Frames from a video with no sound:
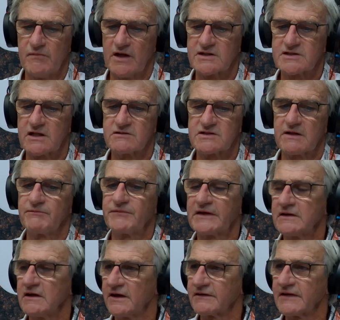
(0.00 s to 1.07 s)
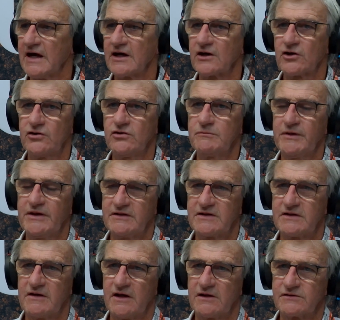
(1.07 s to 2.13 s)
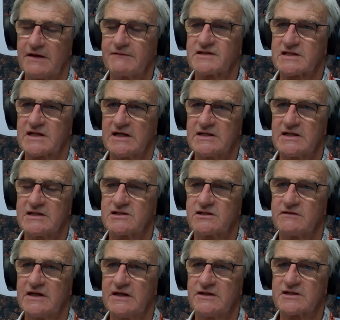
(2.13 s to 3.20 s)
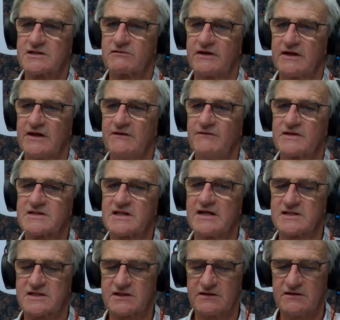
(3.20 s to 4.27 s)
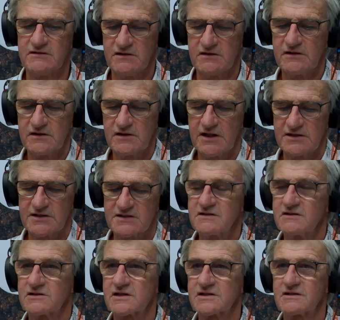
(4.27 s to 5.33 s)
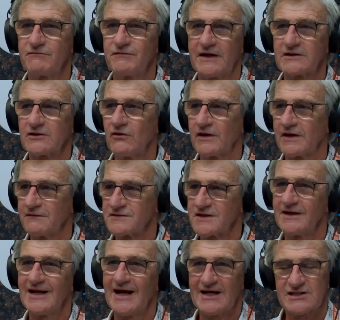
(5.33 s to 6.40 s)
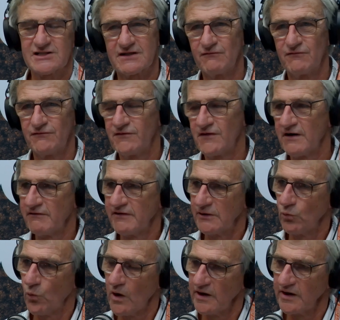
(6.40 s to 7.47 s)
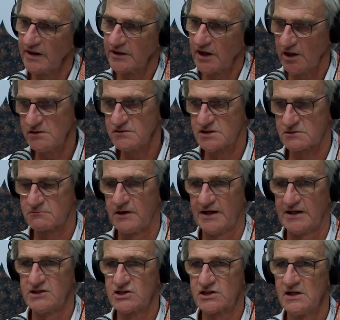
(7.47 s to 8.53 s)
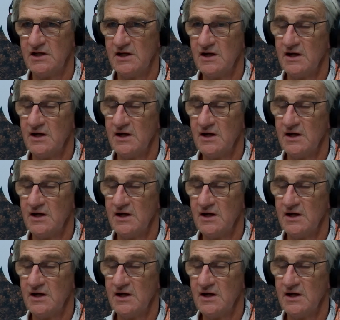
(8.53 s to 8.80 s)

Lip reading: So something like that could be devastating to the industry in the sense that it doesn't just affect olives, it has a very wide host range.